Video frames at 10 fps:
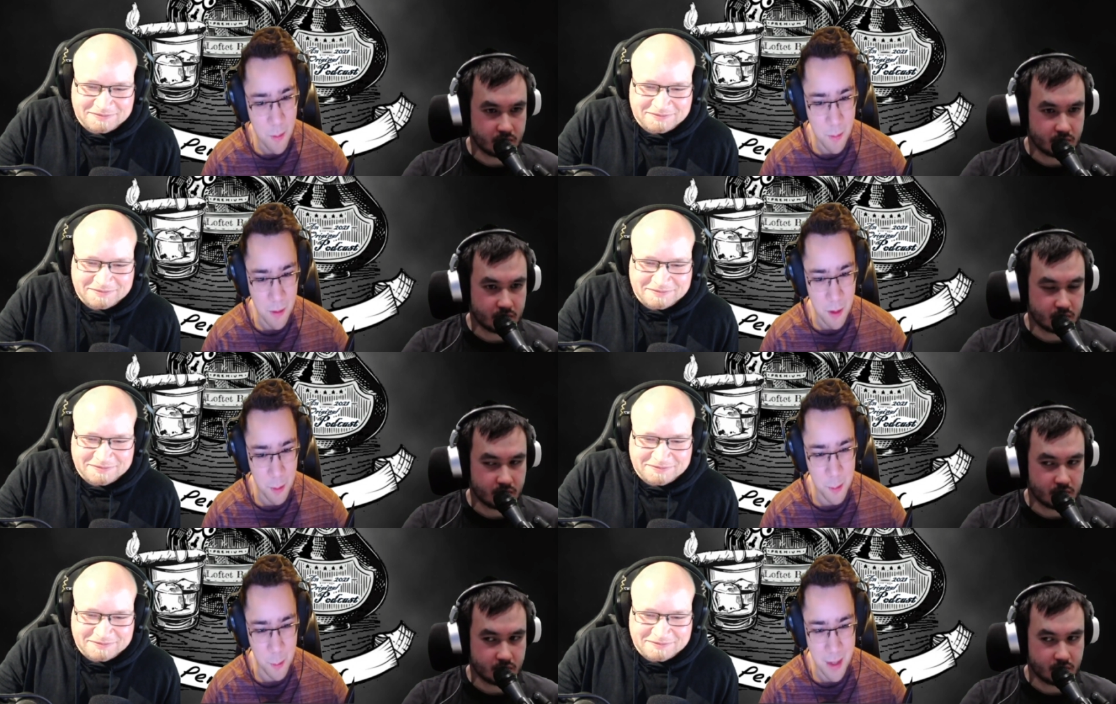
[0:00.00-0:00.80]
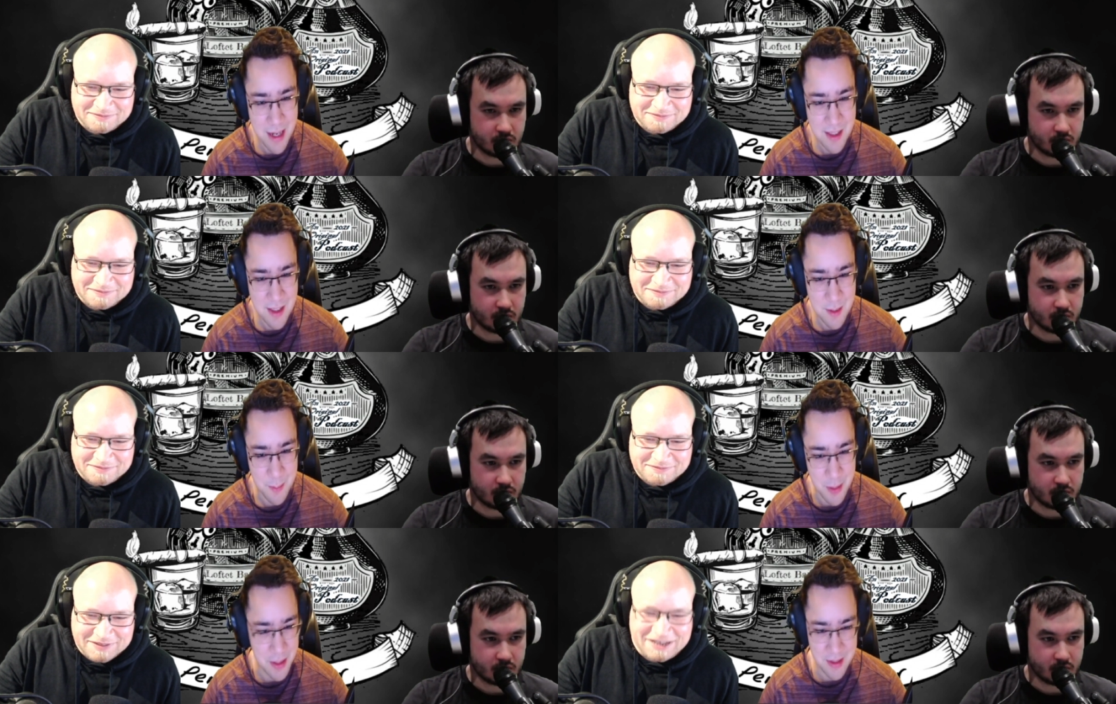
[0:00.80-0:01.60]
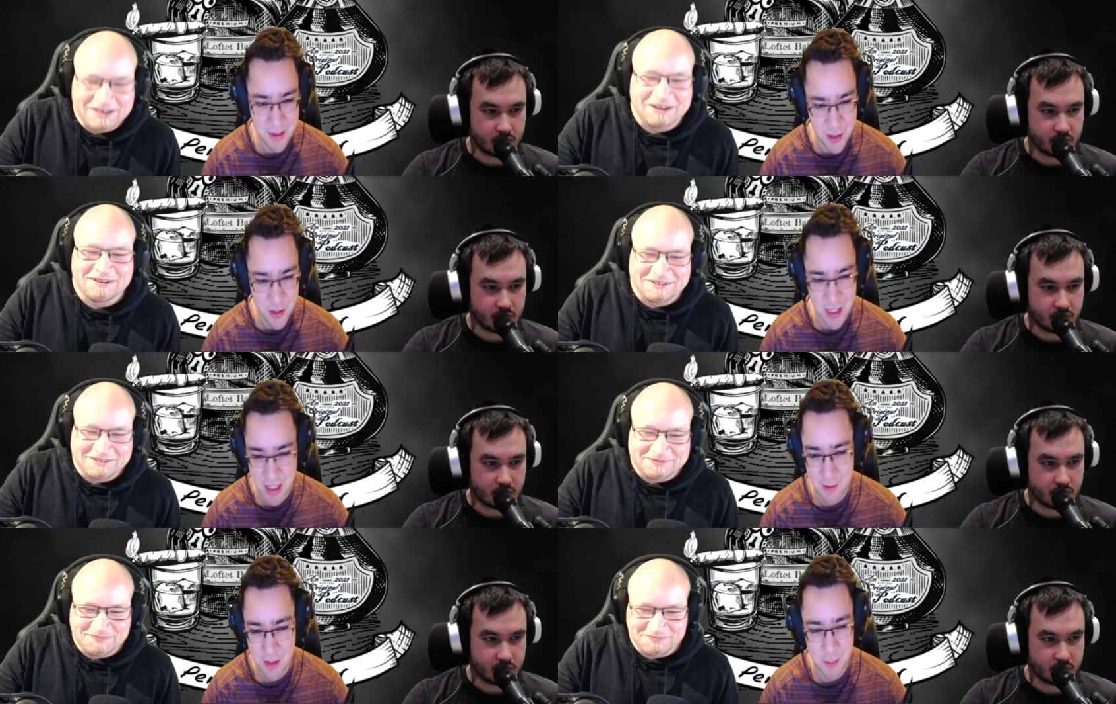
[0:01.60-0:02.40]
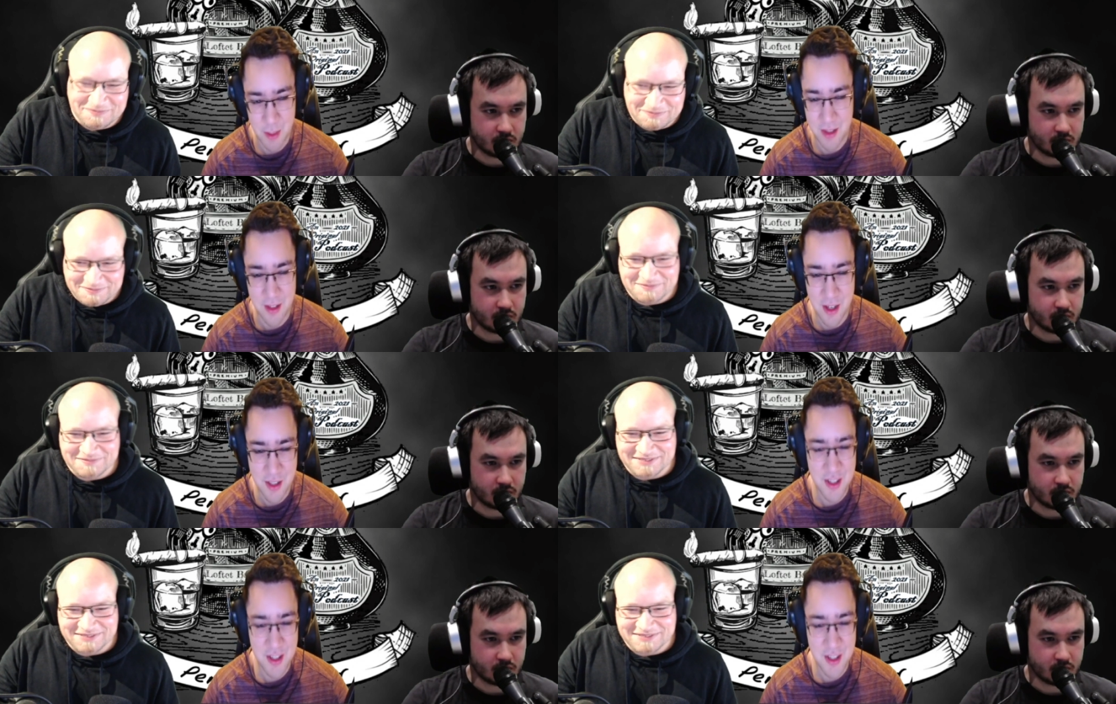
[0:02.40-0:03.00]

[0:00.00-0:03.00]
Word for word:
Speaker 1: will go to waste, but it yeah, just oh. inevitably does.